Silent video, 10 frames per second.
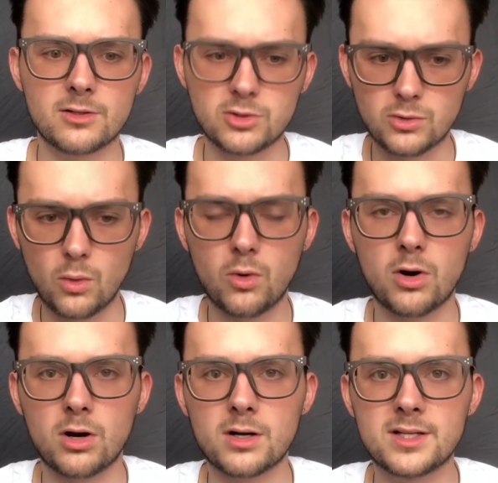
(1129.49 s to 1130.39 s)

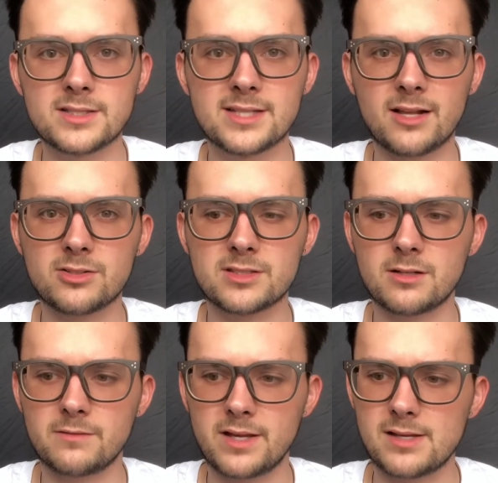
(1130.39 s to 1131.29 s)
lore tells
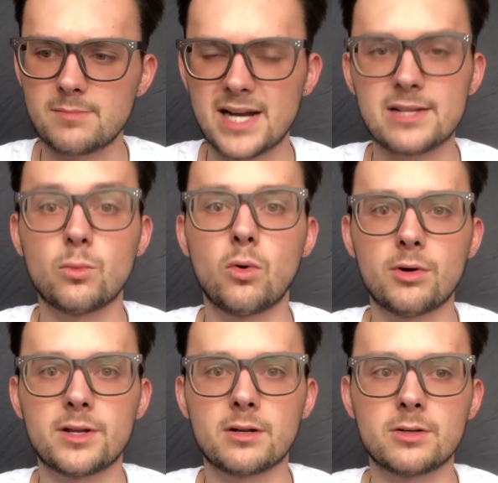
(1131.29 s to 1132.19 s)
of a mighty
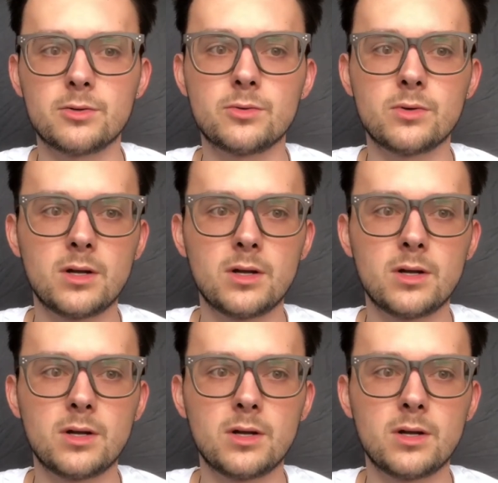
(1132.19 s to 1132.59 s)
warrior who